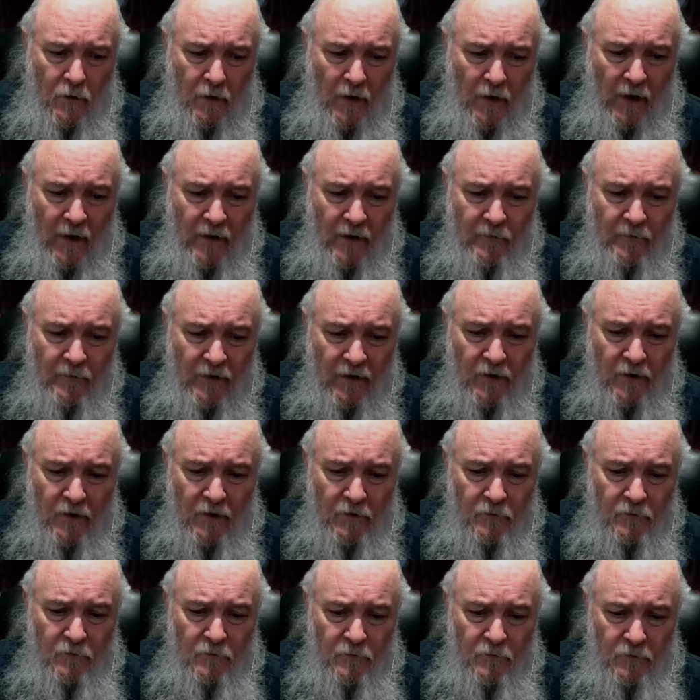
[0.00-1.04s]
I'm
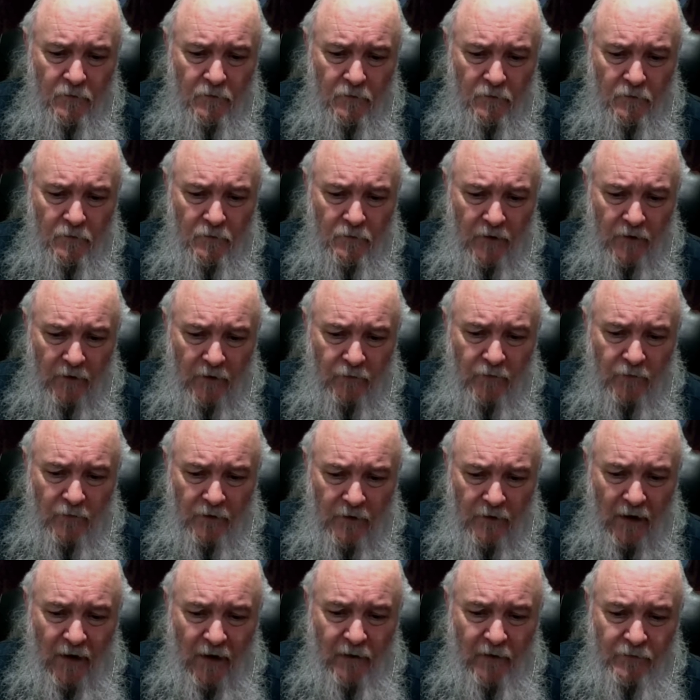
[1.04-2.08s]
in different
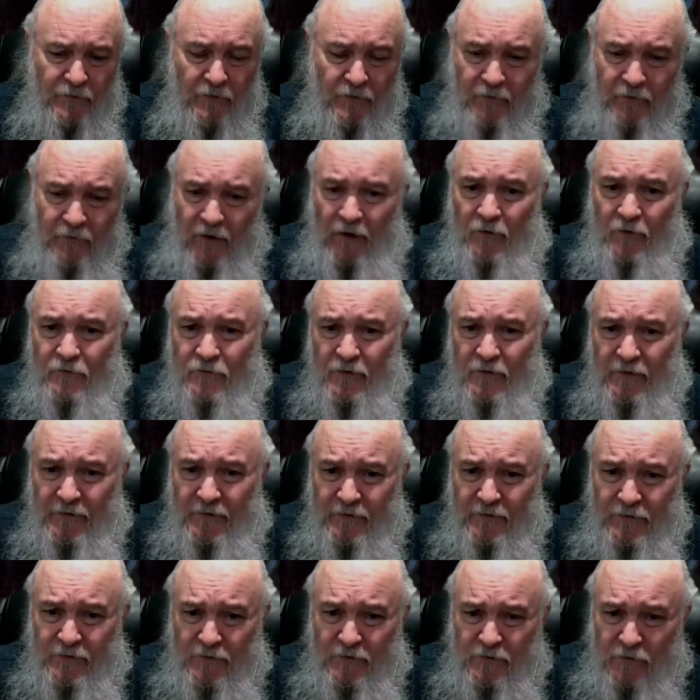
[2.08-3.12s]
types of
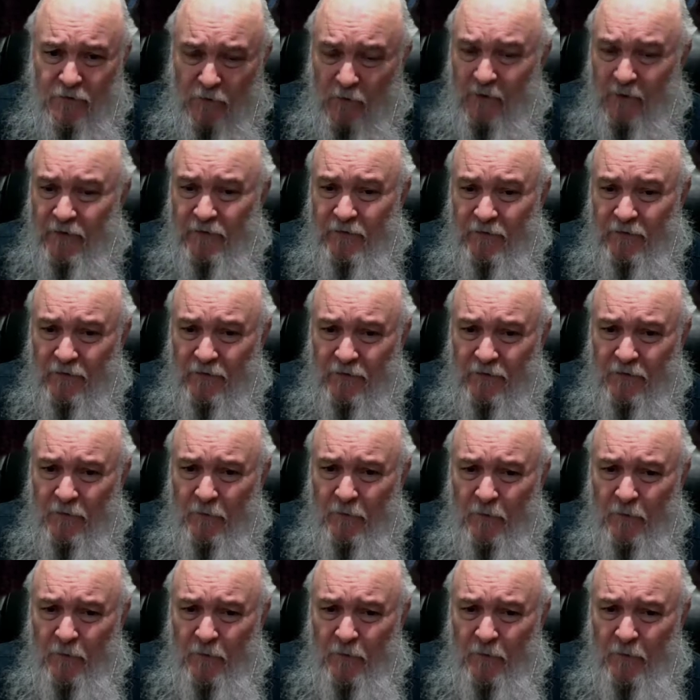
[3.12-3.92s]
counseling situations